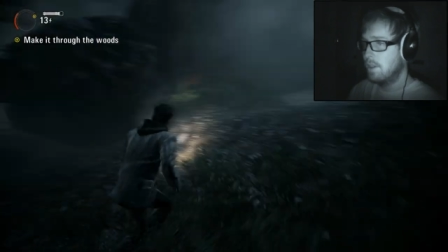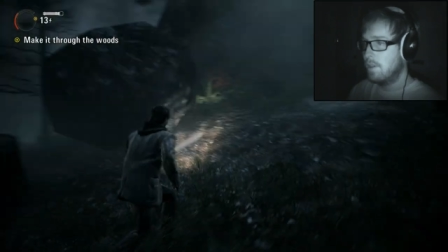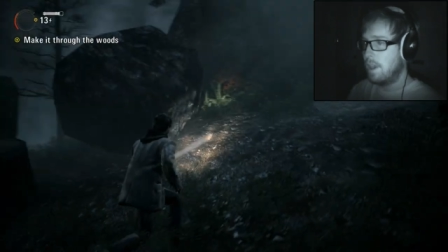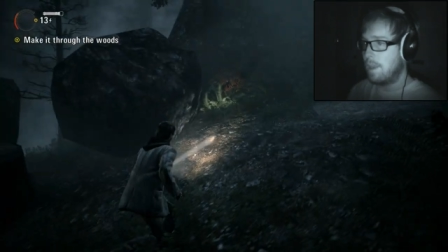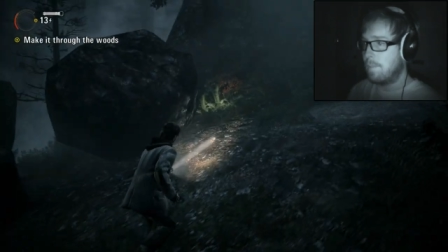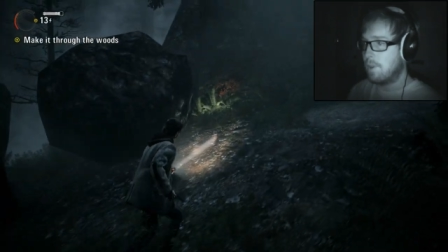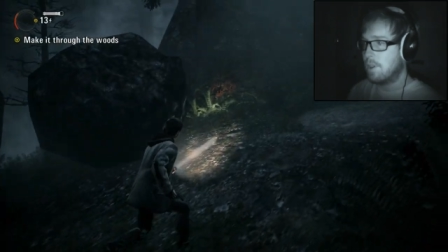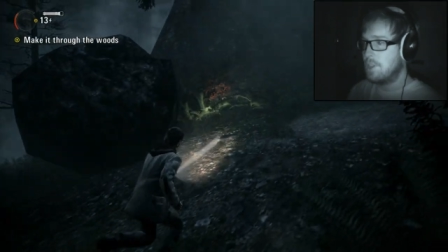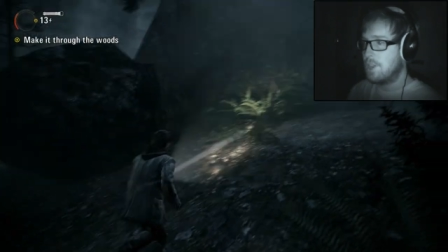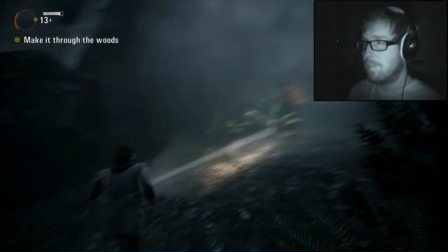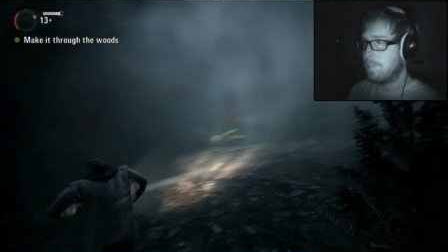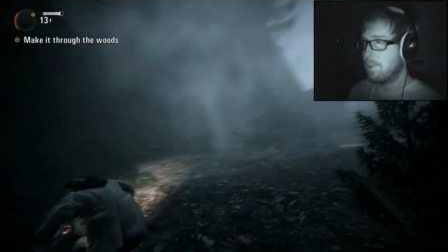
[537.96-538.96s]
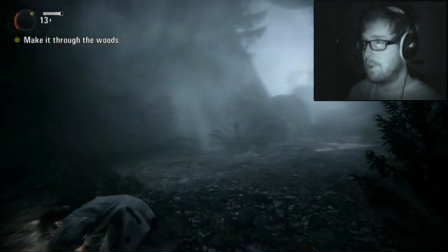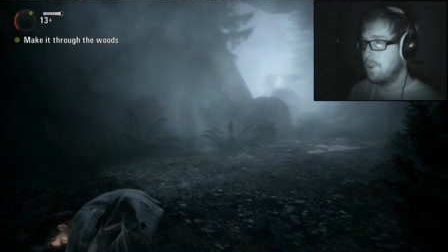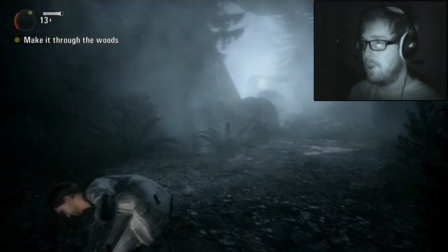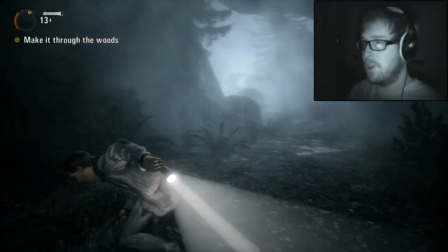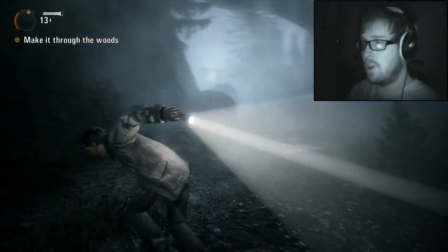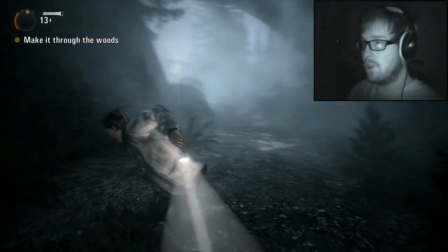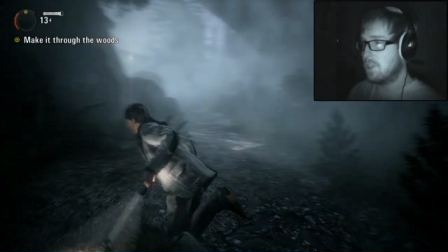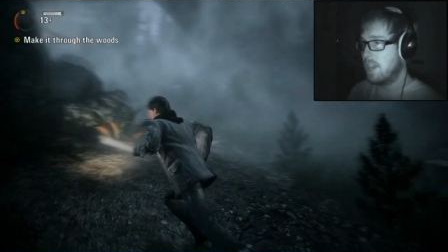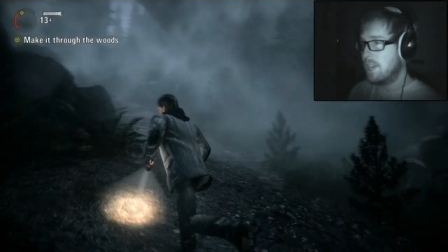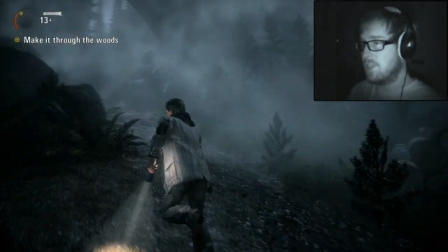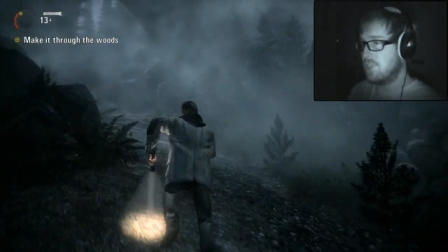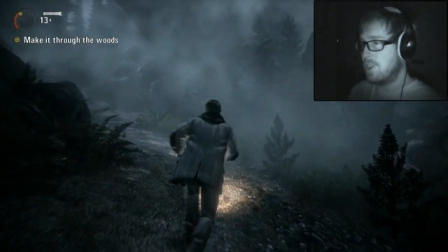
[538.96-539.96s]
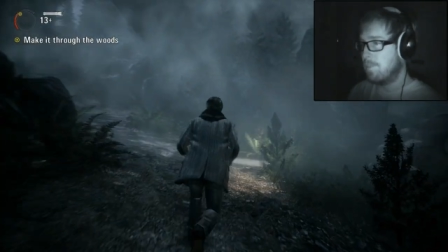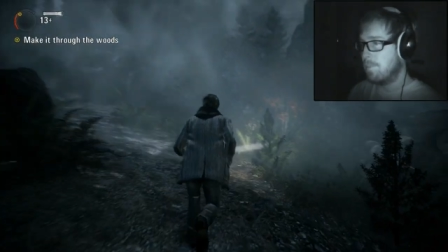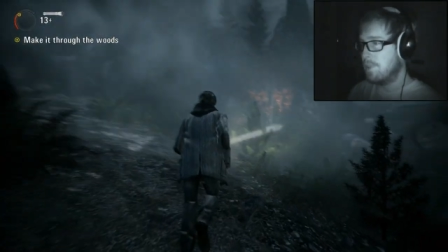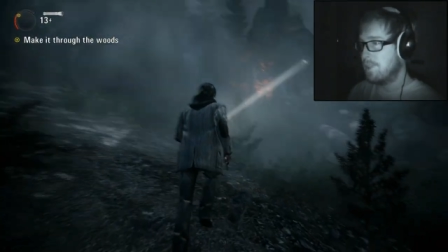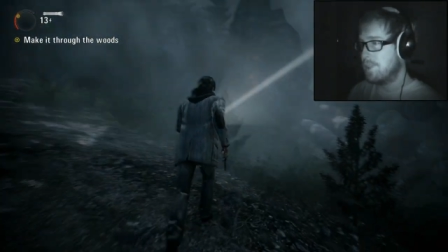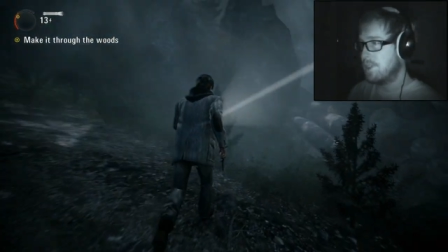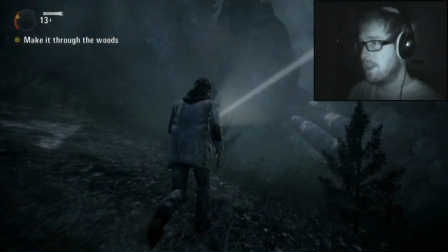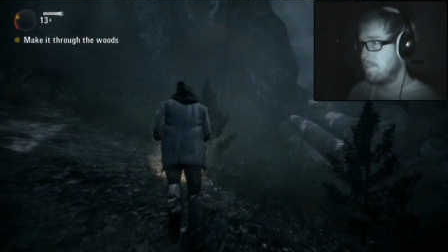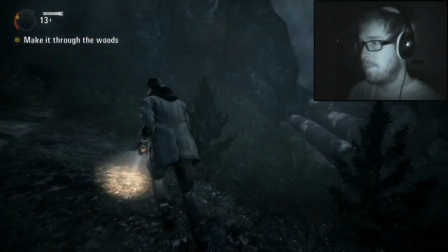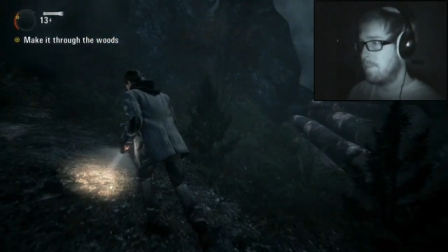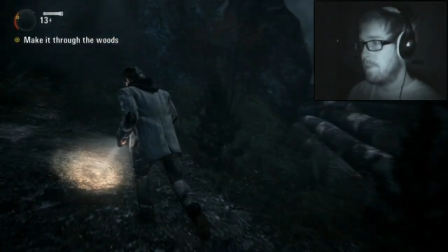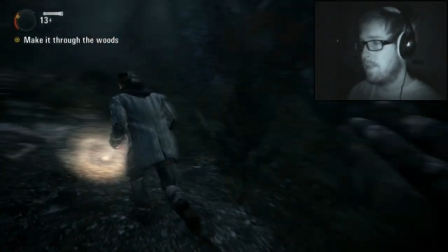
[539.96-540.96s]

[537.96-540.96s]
Right, I'm not going to jump. Not going to jump this time.